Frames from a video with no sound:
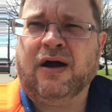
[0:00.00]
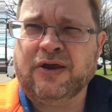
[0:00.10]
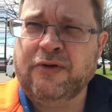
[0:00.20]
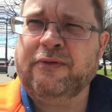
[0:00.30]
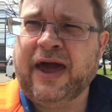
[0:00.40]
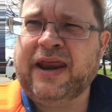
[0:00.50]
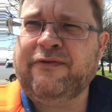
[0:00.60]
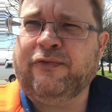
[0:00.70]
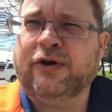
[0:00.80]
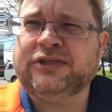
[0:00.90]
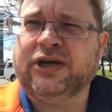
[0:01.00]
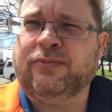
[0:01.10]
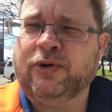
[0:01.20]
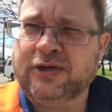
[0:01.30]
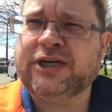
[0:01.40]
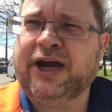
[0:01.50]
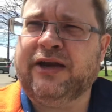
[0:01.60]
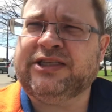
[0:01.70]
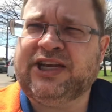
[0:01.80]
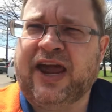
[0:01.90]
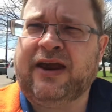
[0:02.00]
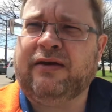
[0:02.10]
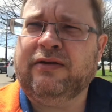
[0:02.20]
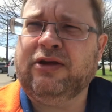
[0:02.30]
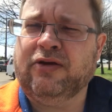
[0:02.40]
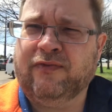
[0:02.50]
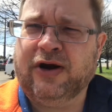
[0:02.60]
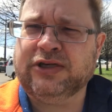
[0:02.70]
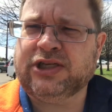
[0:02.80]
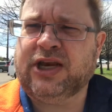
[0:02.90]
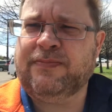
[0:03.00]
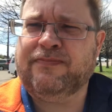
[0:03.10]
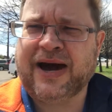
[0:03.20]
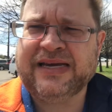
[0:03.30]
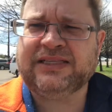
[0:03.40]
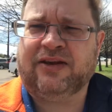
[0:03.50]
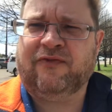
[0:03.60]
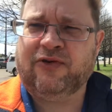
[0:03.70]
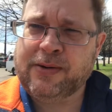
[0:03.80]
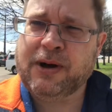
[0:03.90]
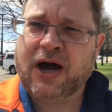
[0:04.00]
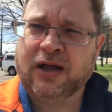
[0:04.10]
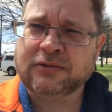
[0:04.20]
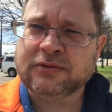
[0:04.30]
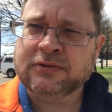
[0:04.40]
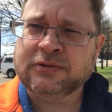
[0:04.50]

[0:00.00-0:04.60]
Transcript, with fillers: Are you ready for some North Dakota State University Bison football